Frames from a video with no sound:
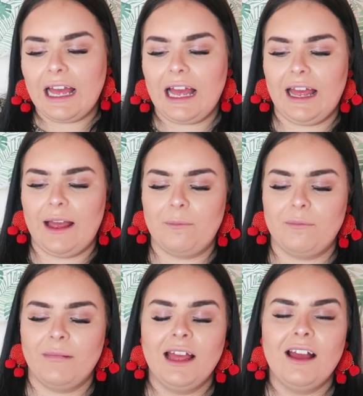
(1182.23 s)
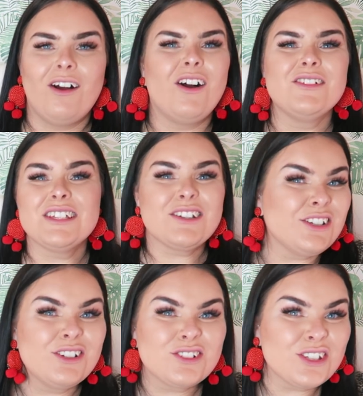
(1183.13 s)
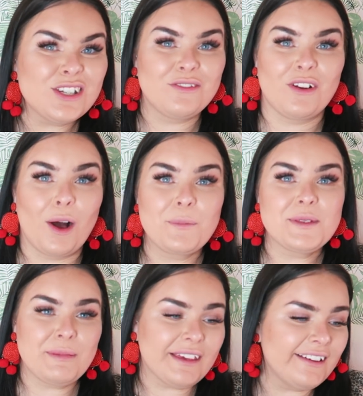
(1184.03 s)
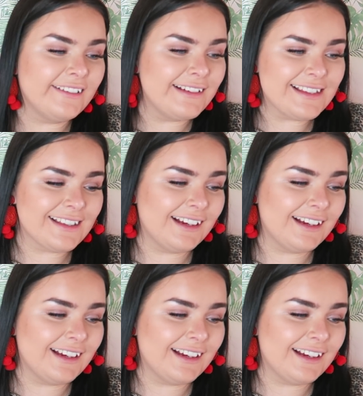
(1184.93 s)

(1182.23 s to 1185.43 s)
I've decided not to do flops because